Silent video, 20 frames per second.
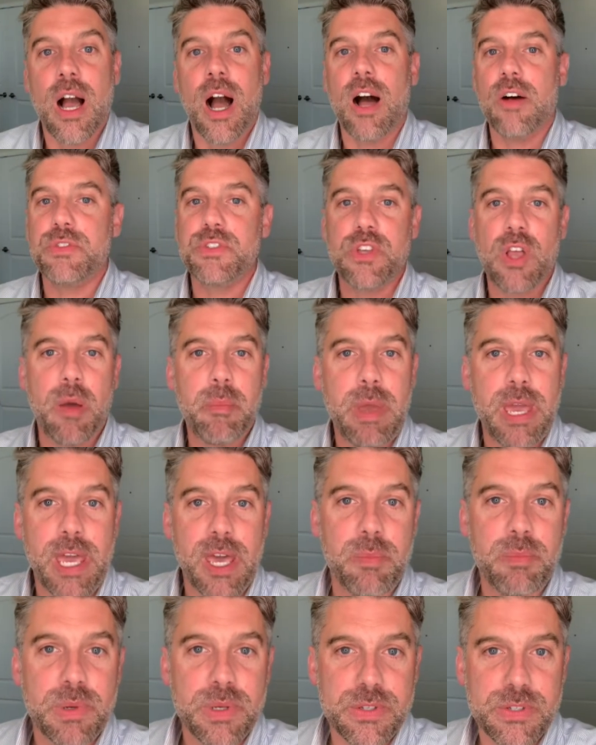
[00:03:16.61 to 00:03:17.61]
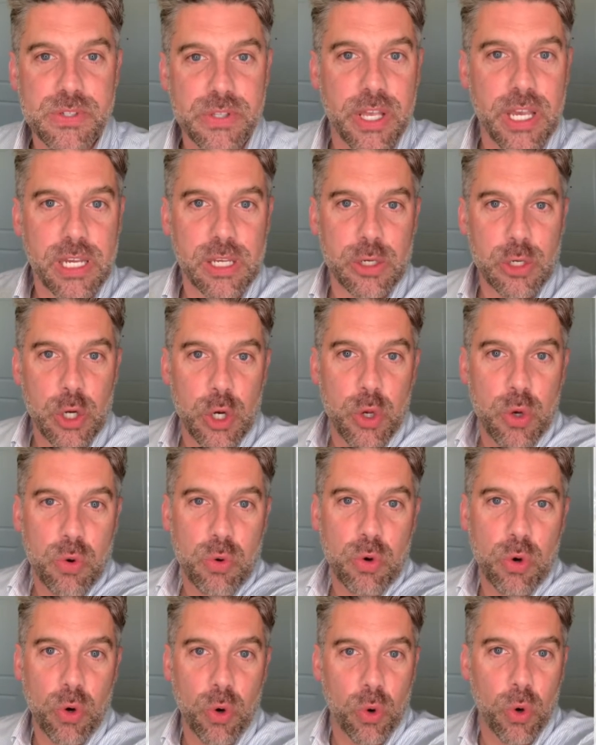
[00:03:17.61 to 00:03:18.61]
of some hip, slick, new,
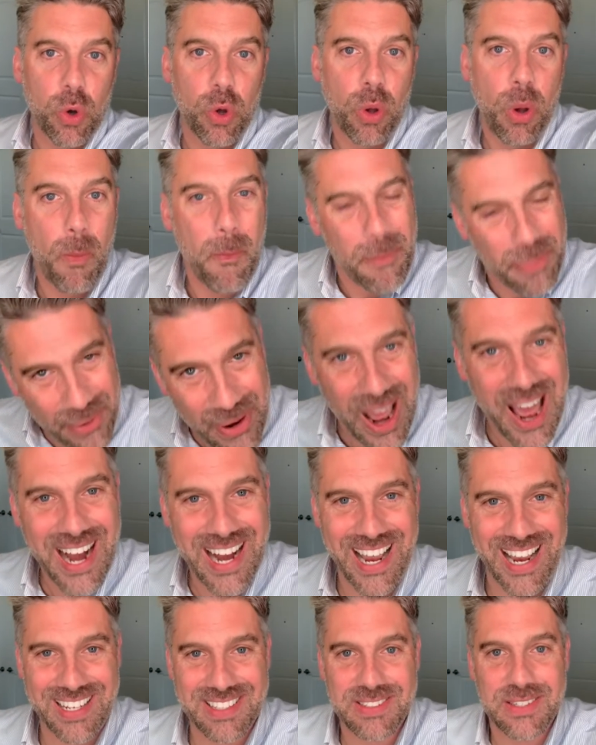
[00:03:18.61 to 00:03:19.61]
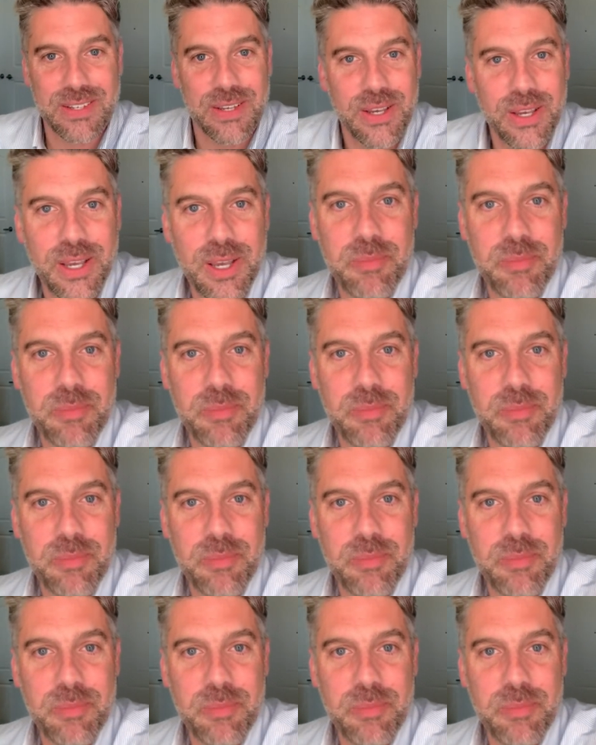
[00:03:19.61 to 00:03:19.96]
cool product